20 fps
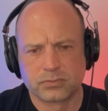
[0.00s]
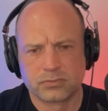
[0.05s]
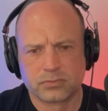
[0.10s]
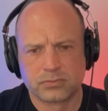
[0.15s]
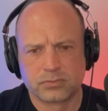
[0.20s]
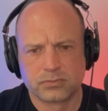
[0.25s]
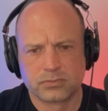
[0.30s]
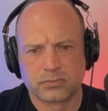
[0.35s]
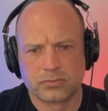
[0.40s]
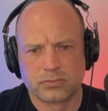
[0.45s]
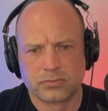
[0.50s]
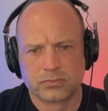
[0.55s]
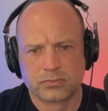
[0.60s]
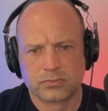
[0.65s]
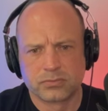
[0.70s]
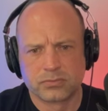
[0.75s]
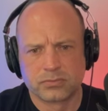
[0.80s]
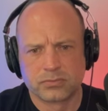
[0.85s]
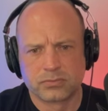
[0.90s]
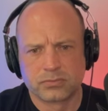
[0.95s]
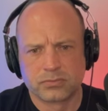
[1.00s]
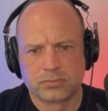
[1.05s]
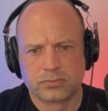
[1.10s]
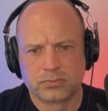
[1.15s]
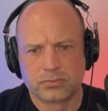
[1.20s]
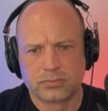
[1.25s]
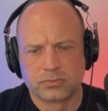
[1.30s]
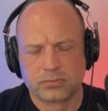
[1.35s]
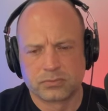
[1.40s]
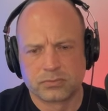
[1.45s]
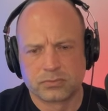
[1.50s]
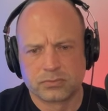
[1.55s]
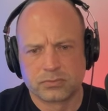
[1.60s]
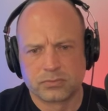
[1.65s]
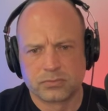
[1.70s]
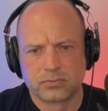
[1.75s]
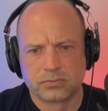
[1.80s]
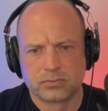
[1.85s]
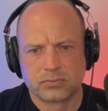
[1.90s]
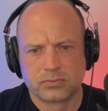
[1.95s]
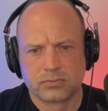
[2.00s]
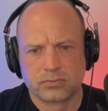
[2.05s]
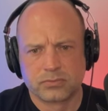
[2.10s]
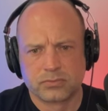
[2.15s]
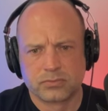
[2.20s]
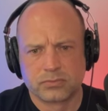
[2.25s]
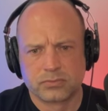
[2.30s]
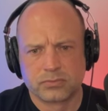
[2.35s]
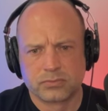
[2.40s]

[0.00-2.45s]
This person isn't speaking.